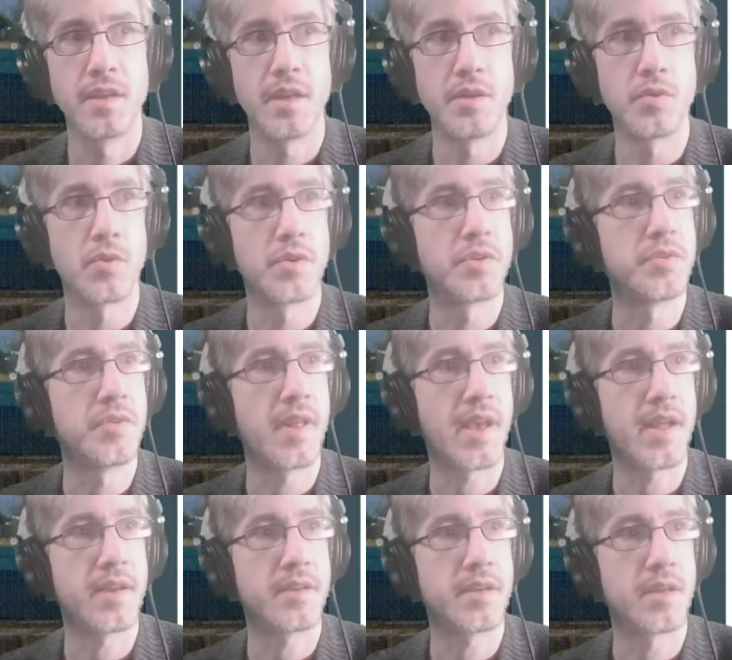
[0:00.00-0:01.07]
In order to do
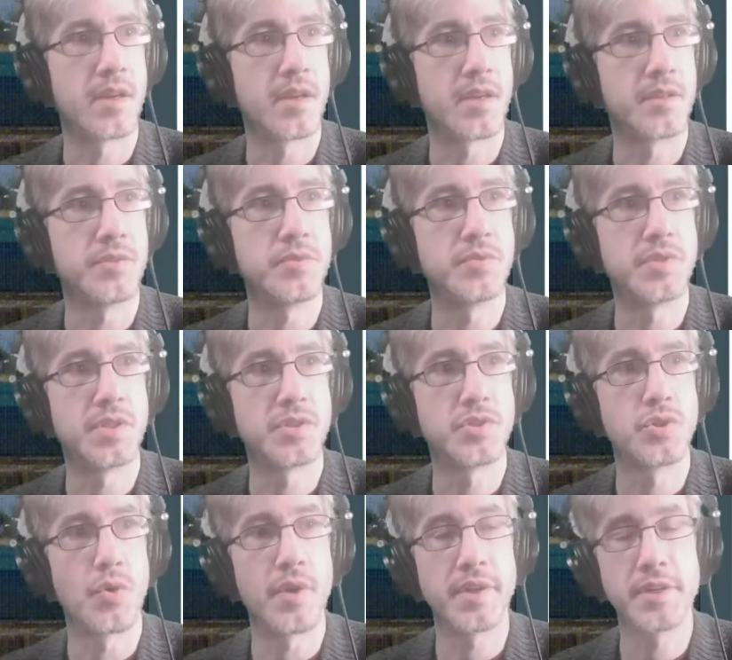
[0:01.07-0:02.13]
that, use this
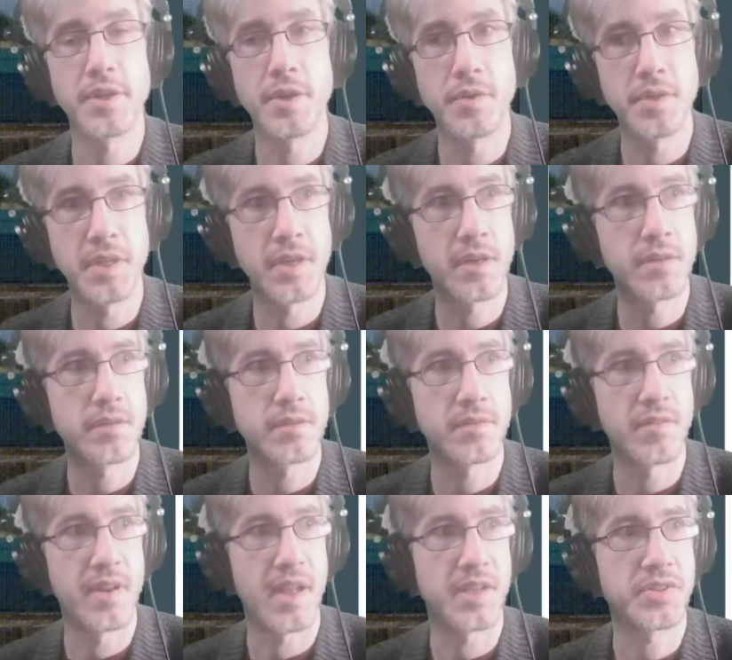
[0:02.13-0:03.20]
join code here.
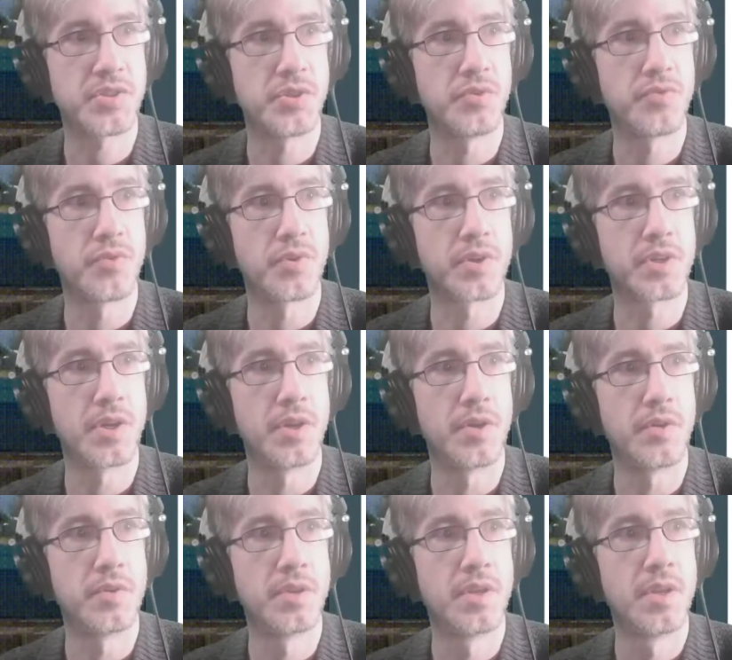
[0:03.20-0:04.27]
If it asks you for a
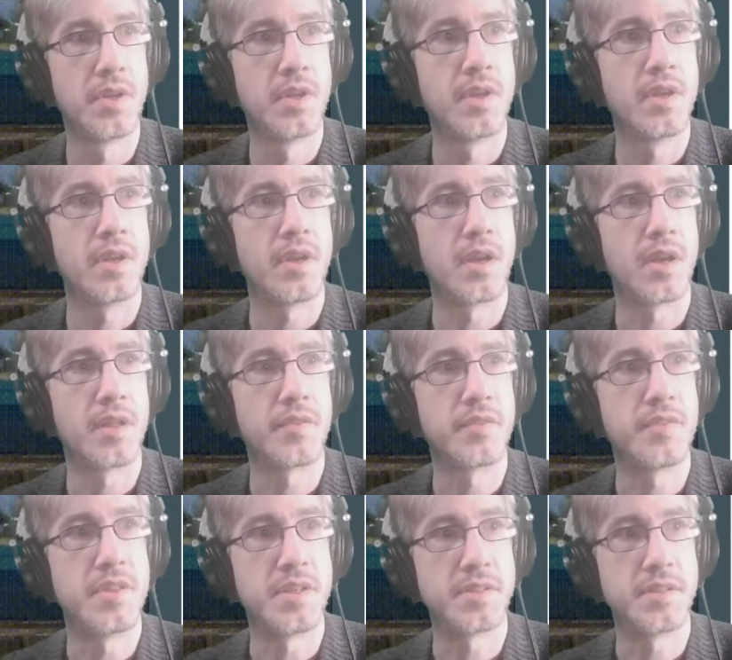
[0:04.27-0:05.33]
code,
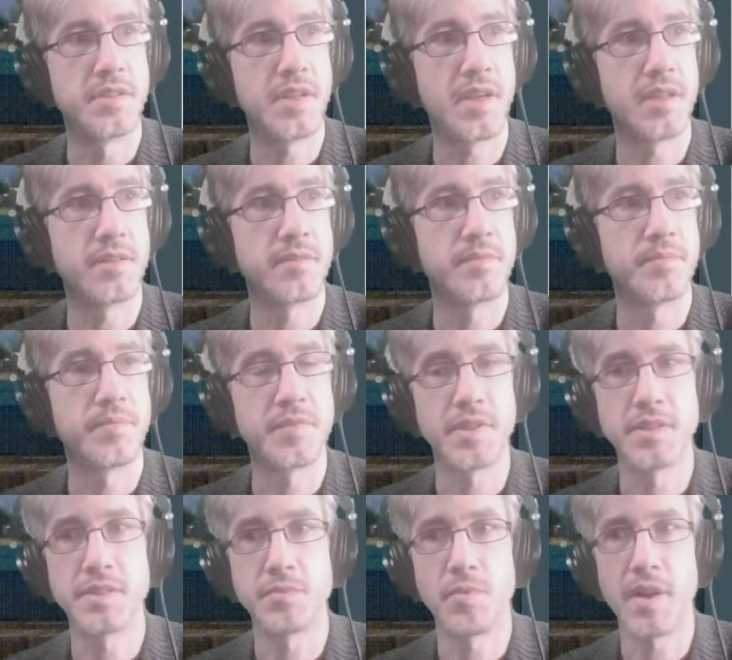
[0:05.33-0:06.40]
this is it.
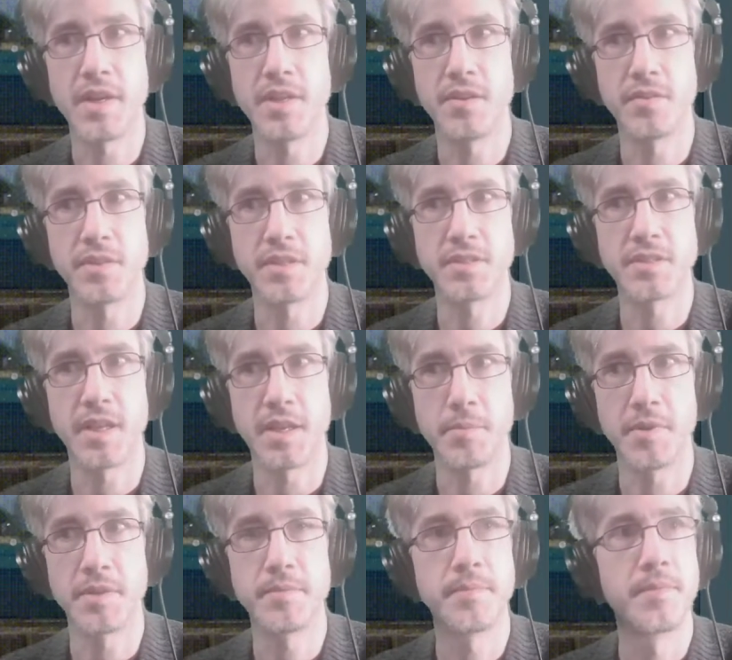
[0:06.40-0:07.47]
It's right here in the
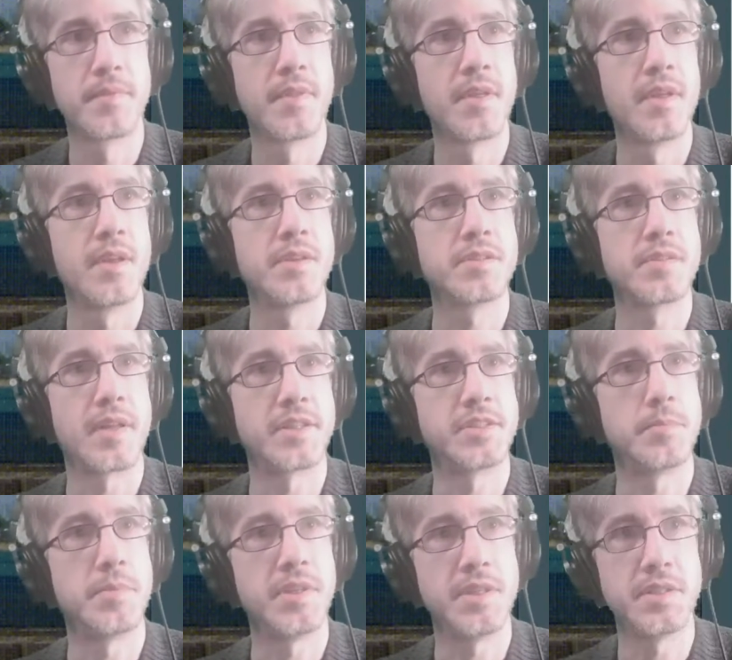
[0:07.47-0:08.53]
assignment. That
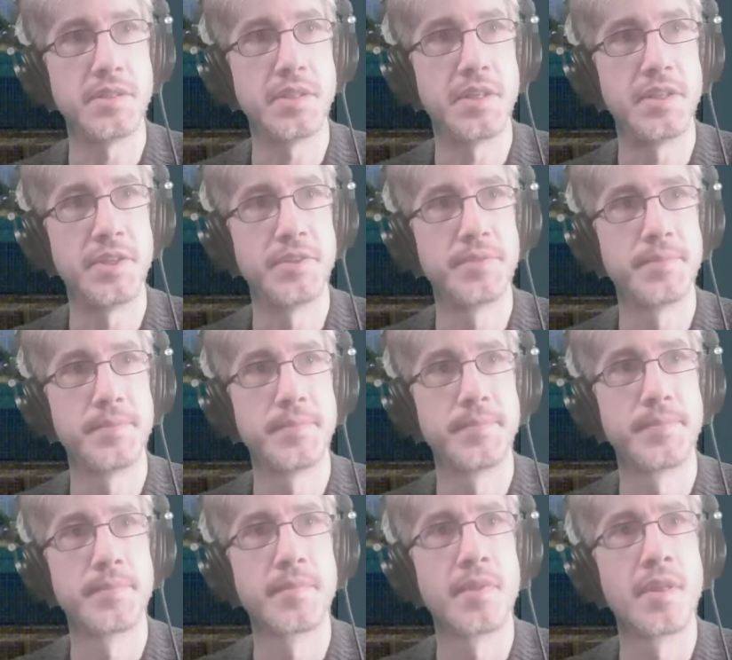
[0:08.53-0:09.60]
should be easy to do.
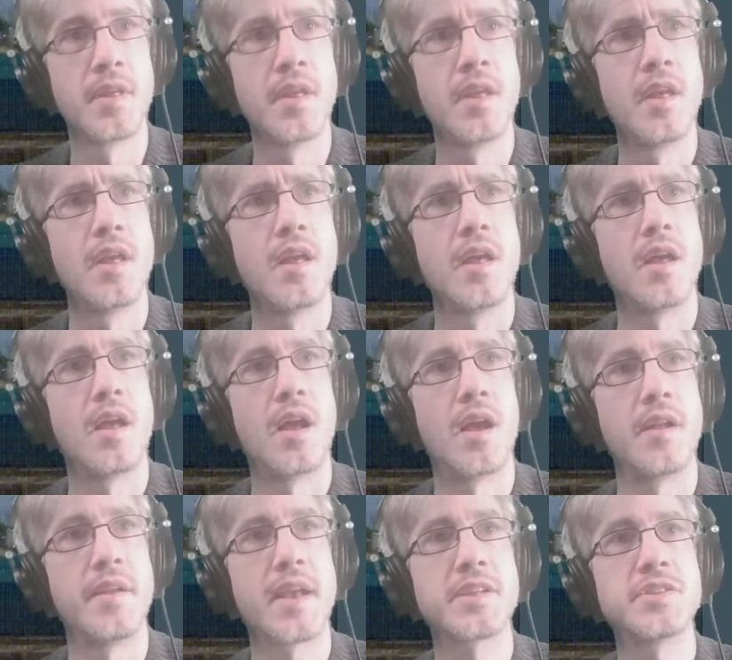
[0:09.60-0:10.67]

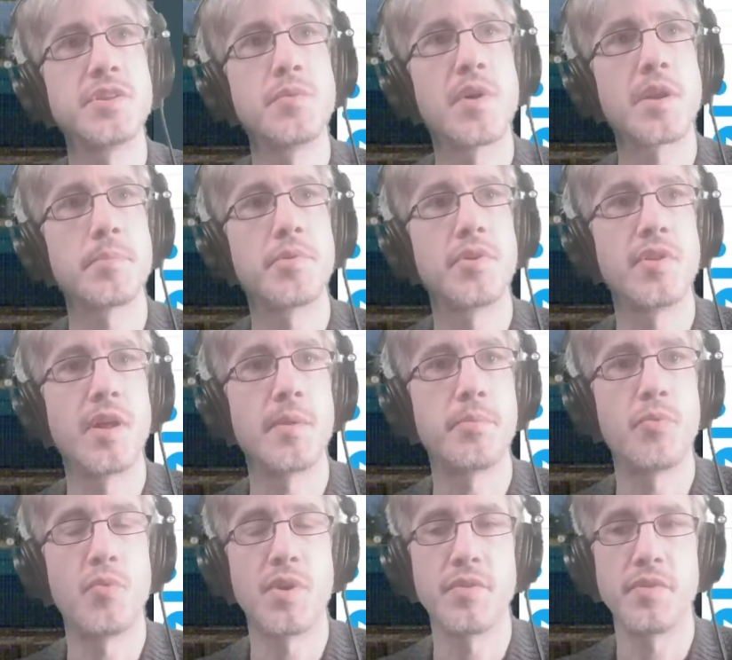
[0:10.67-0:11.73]
Next, you'll want to pull up
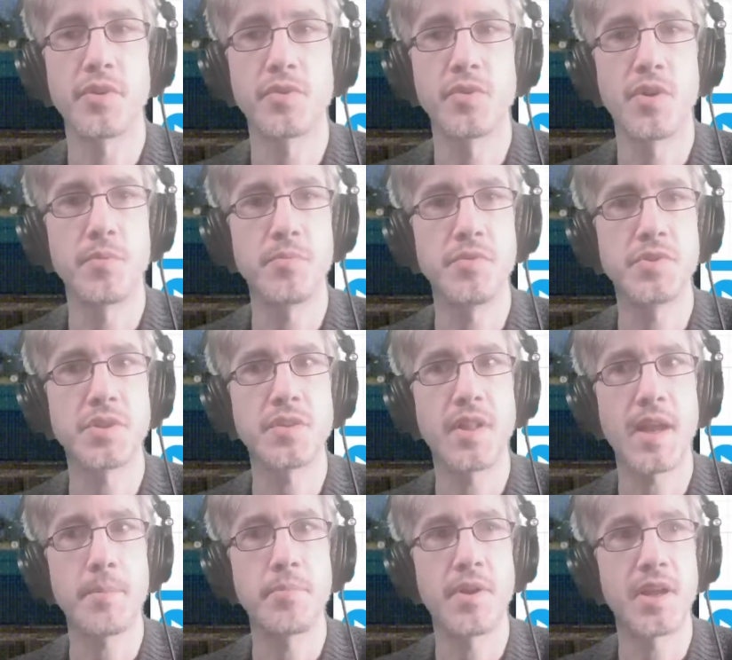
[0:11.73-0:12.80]
one of your Chrome Music
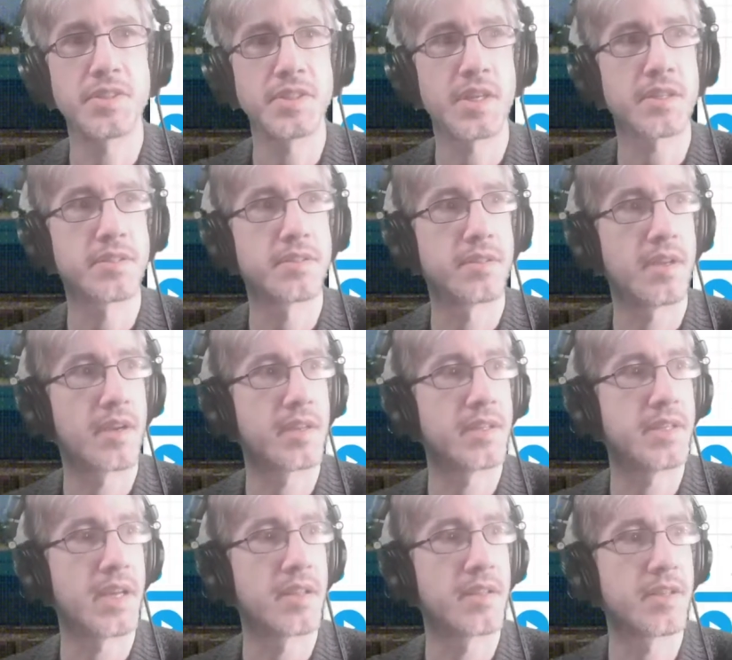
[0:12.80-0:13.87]
Lab projects. I'm going to
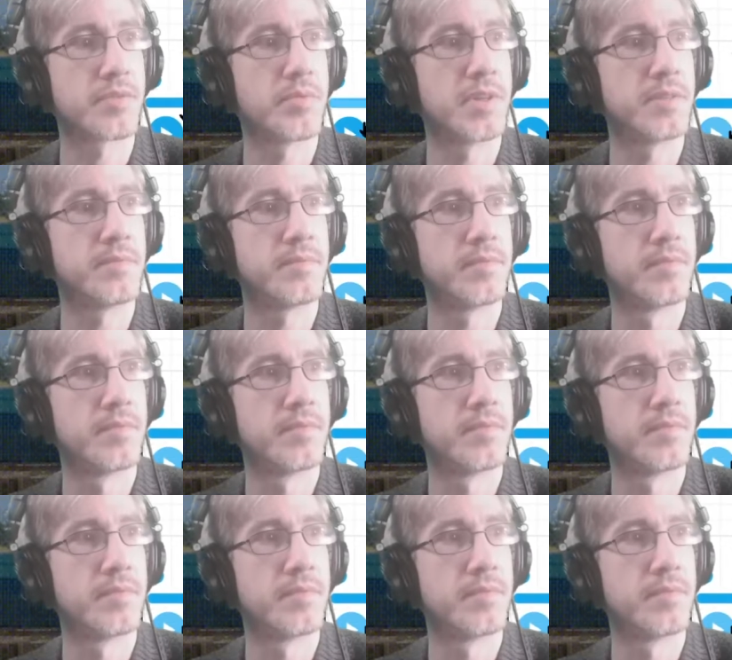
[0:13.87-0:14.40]
take this one.